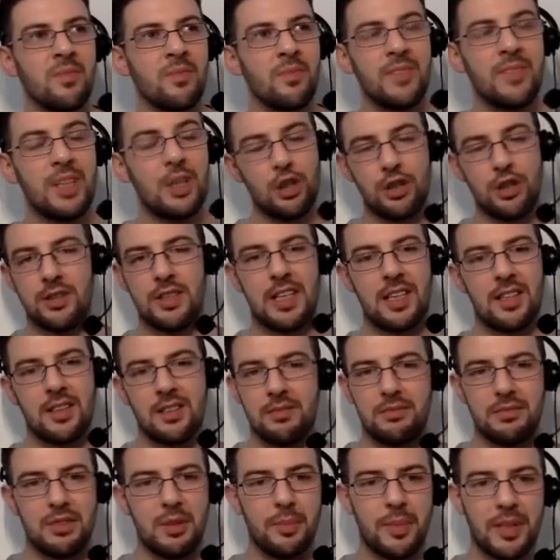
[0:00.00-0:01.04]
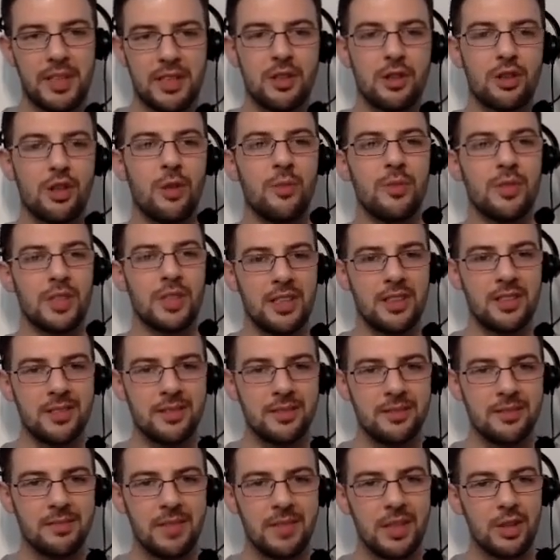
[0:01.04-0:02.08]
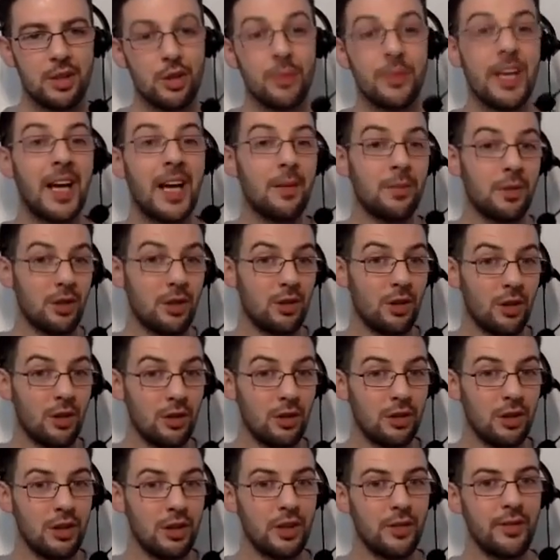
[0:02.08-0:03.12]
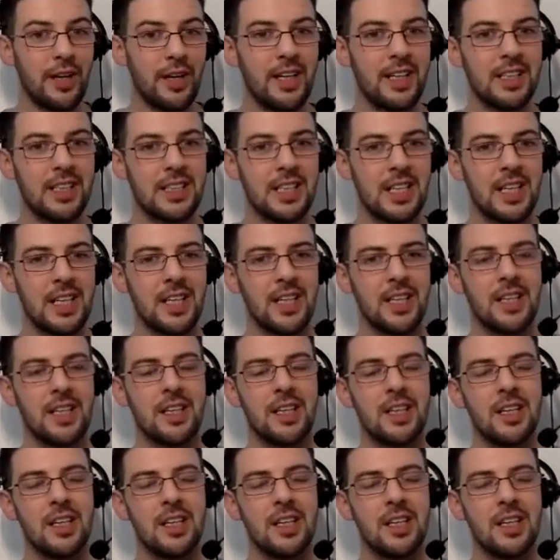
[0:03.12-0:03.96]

they just think the business comes in, and sometimes it does, as you've rightly said.